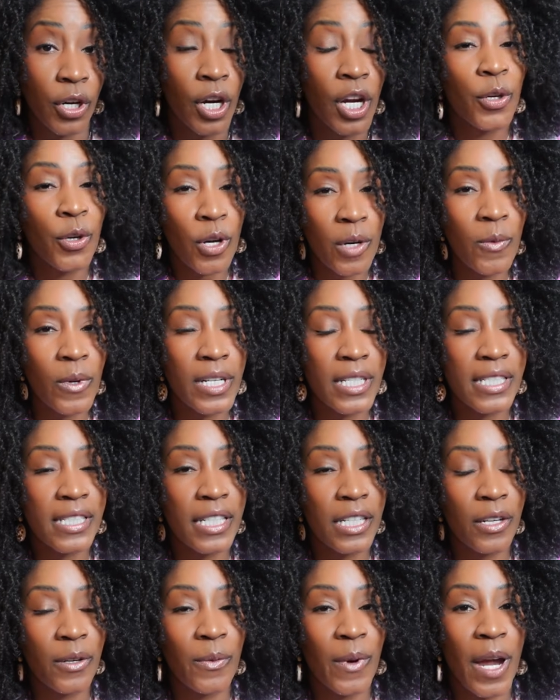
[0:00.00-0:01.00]
you're going to want to
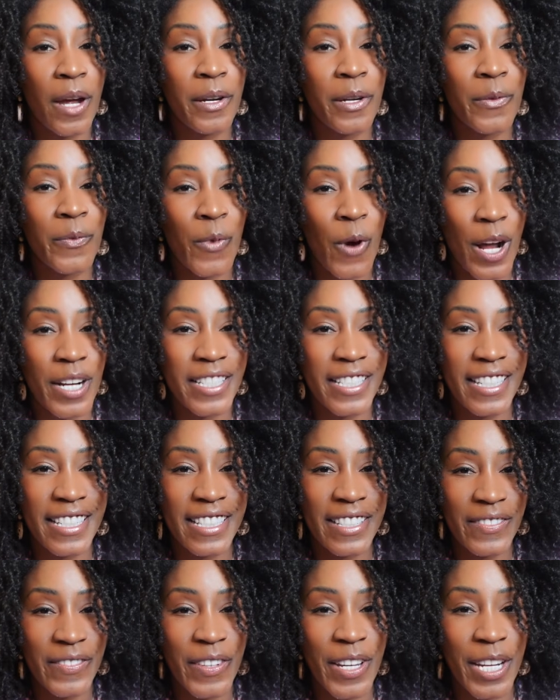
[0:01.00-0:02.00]
stick around and watch
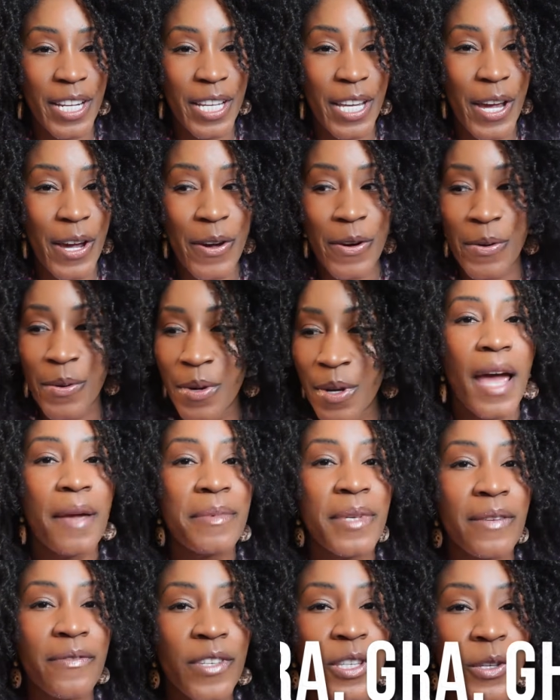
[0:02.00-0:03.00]
this video. I'm
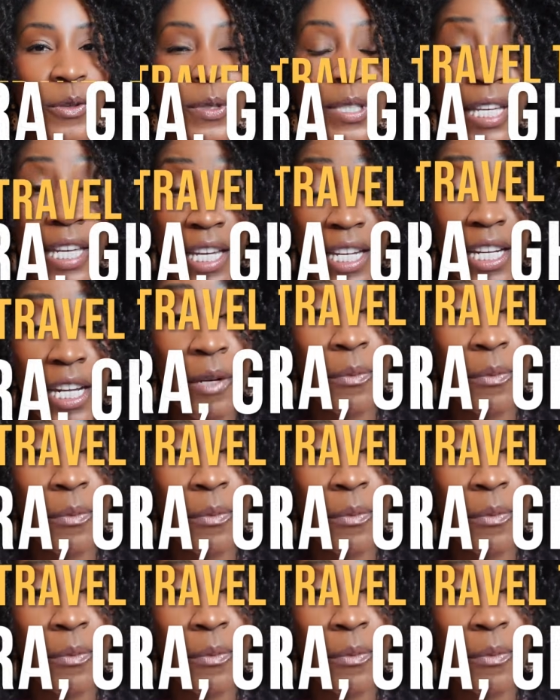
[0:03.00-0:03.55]
giving you 10